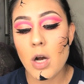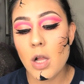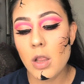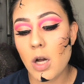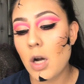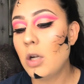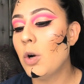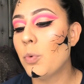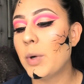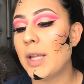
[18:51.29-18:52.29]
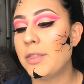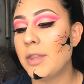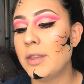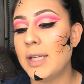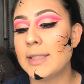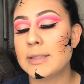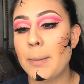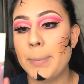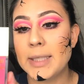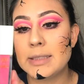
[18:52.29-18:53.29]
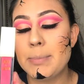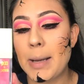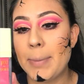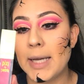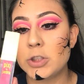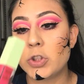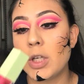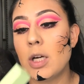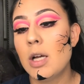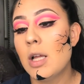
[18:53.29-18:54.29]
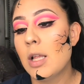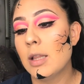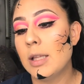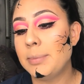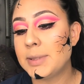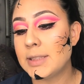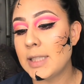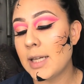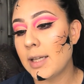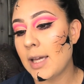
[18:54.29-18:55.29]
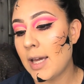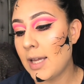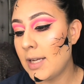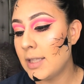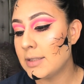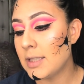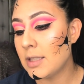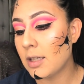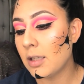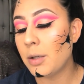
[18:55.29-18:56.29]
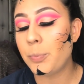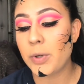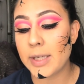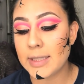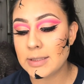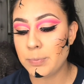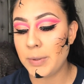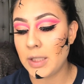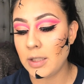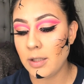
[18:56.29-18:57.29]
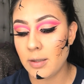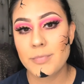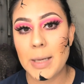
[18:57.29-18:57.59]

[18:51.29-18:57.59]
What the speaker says: along with this Pixie by Petra lipstick, and it's in the color Prettiest Pink.